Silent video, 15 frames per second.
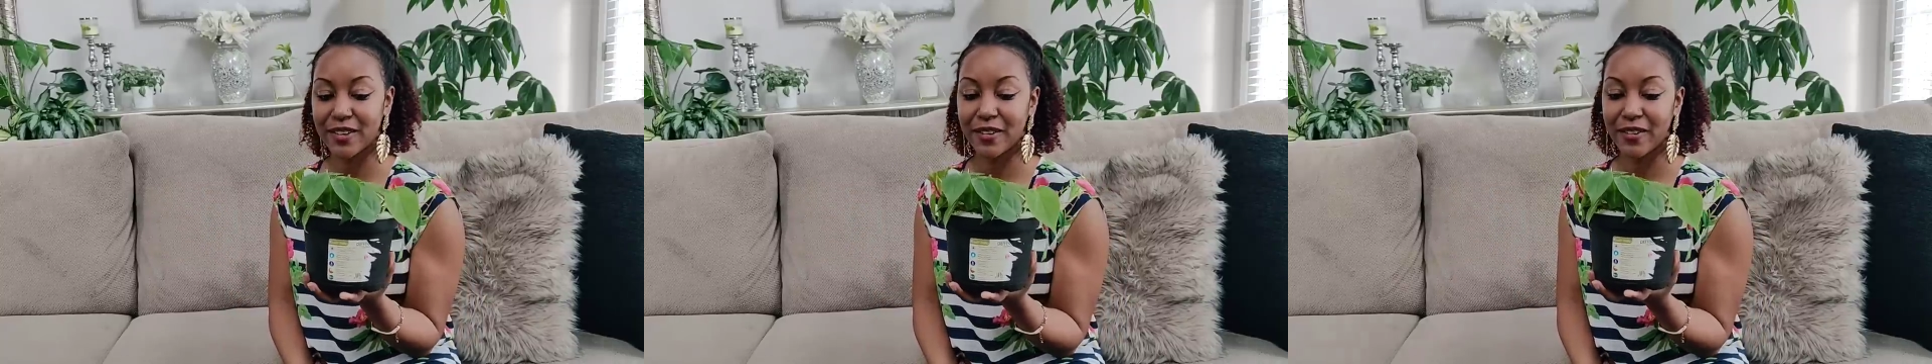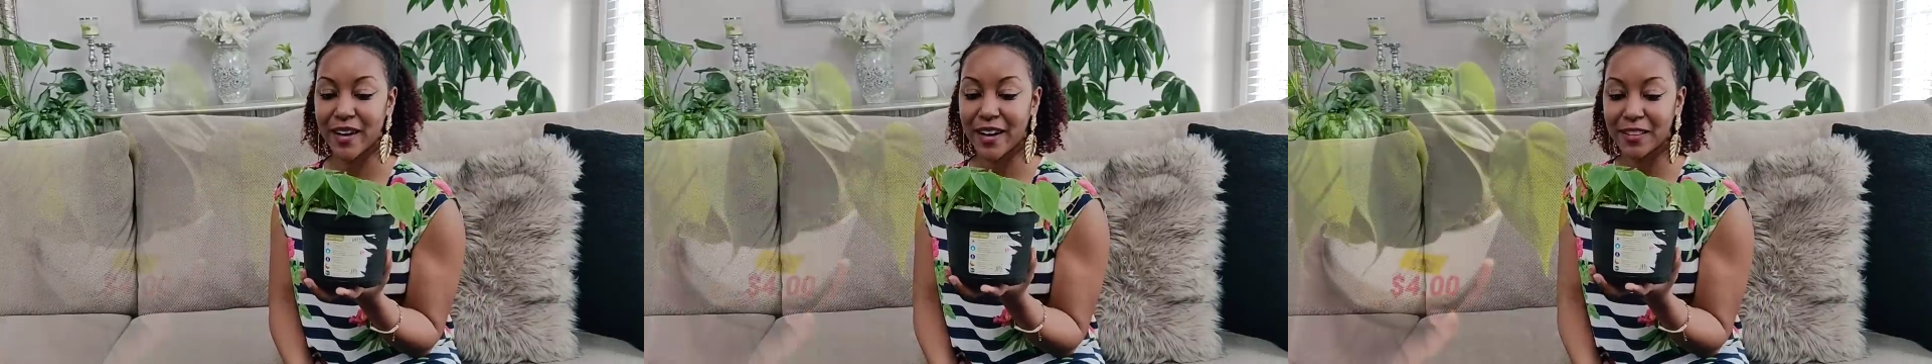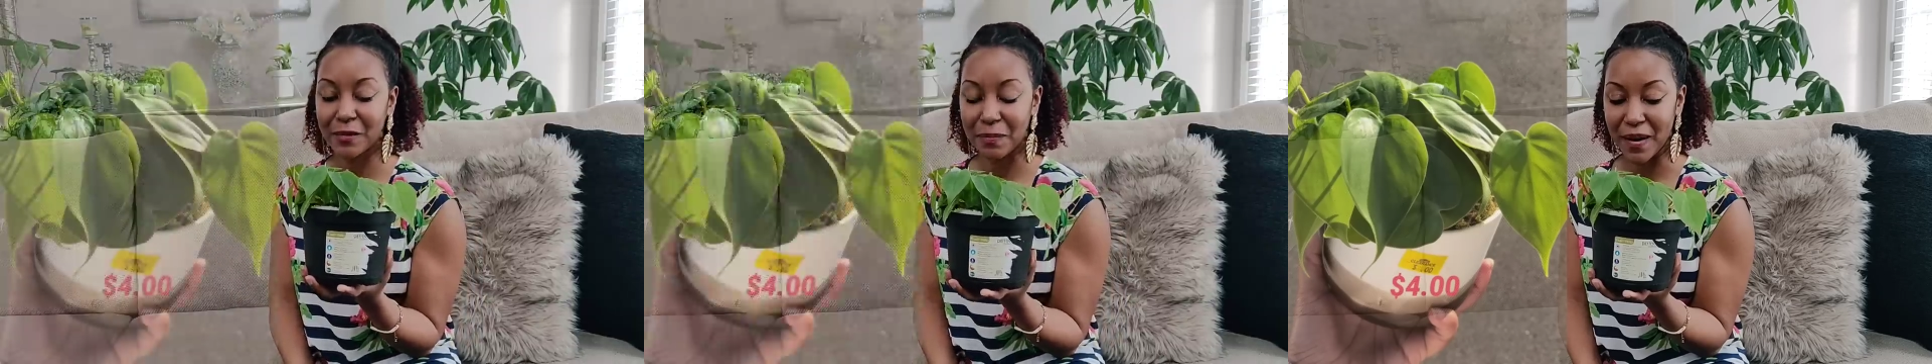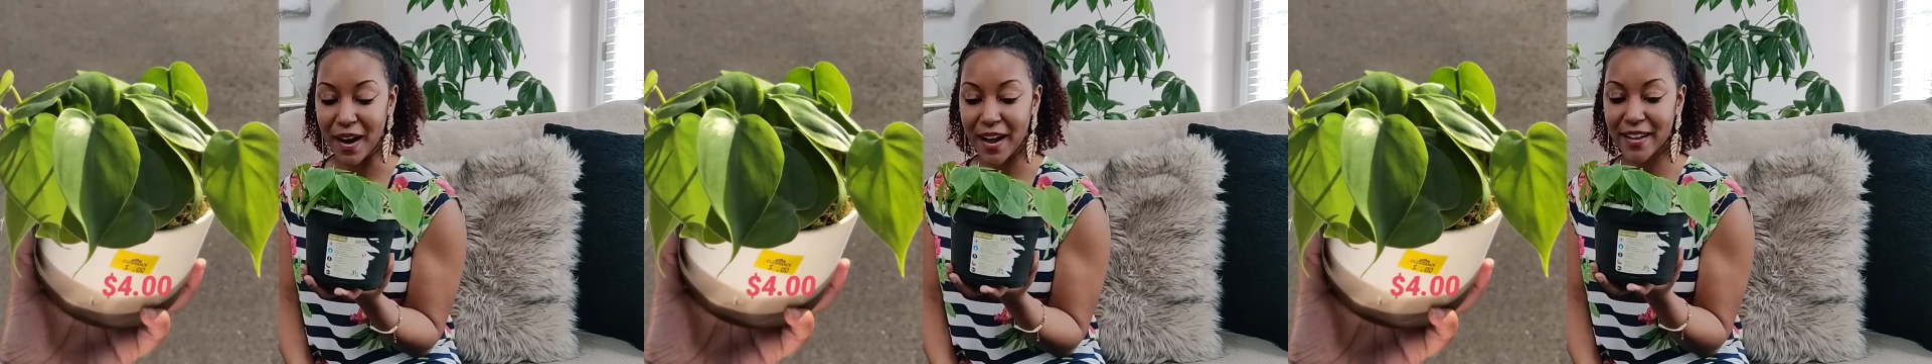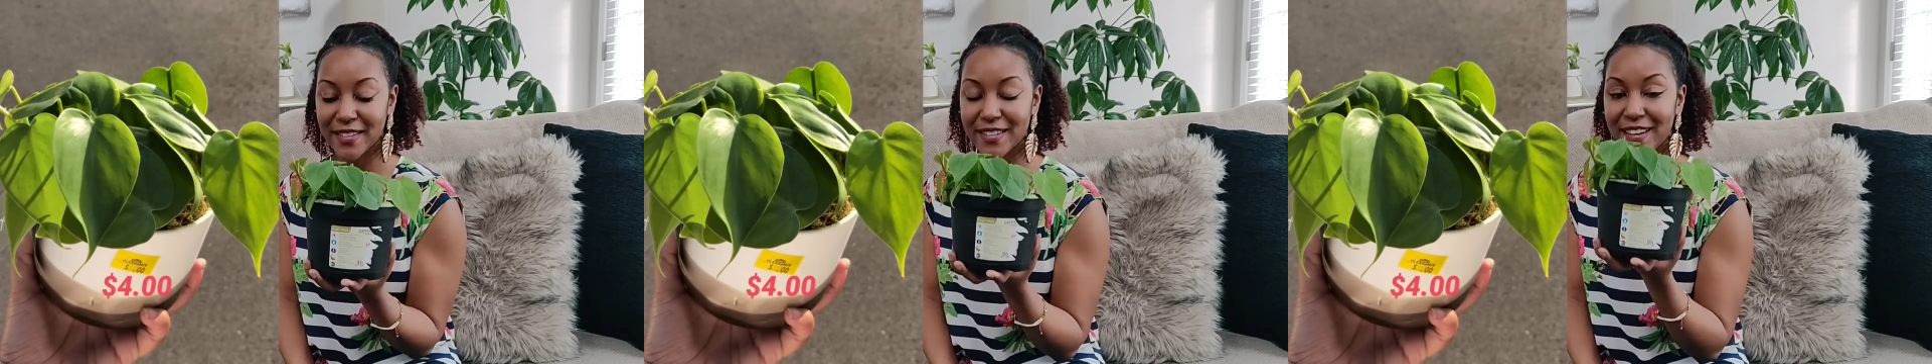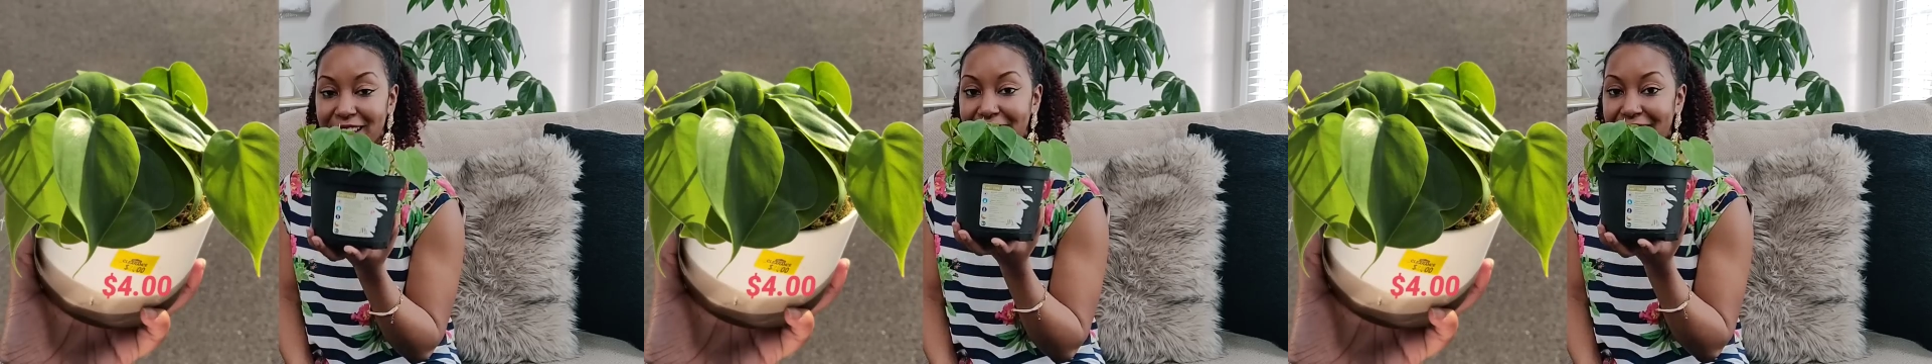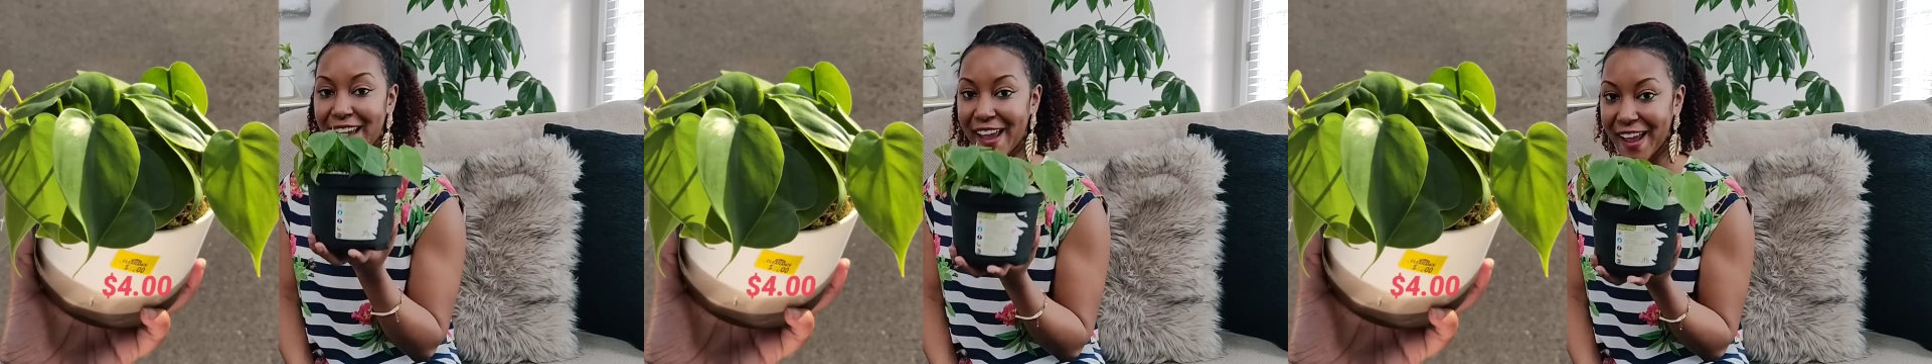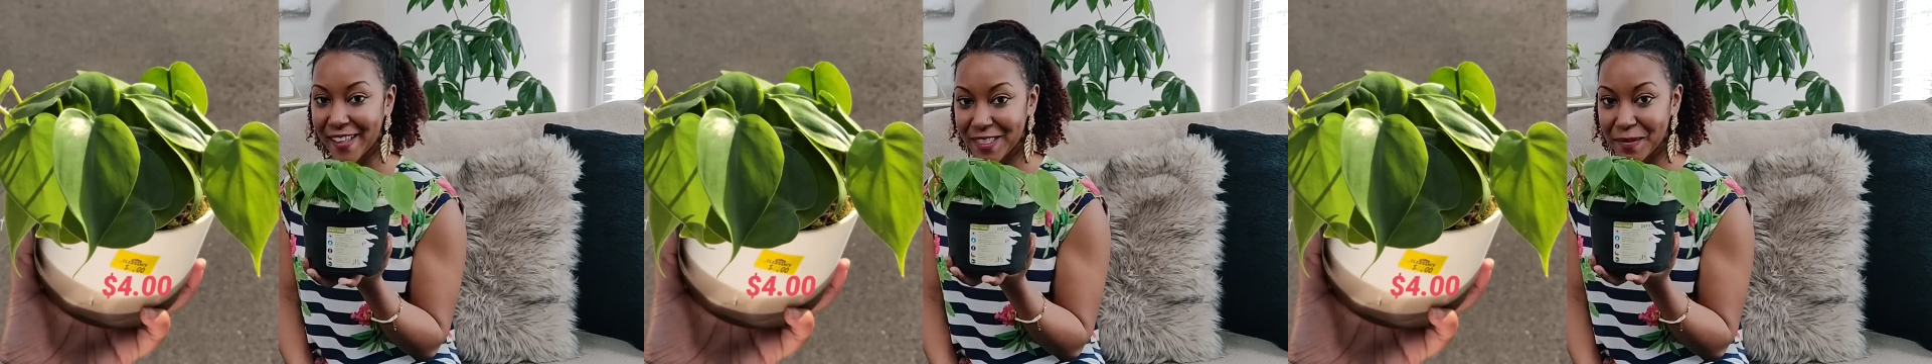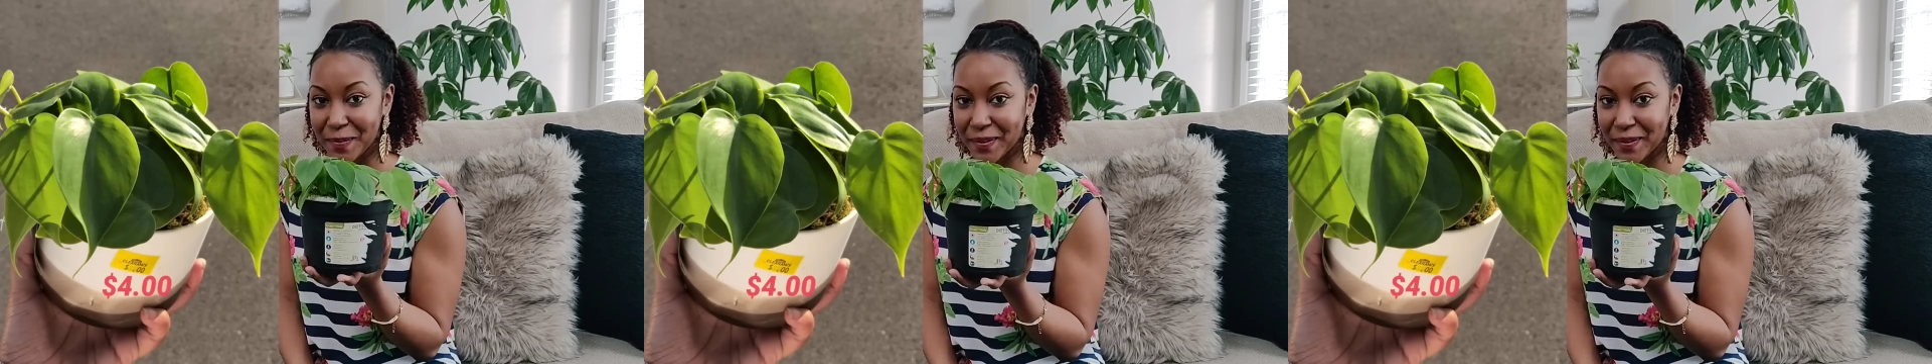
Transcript: So I got the pot and the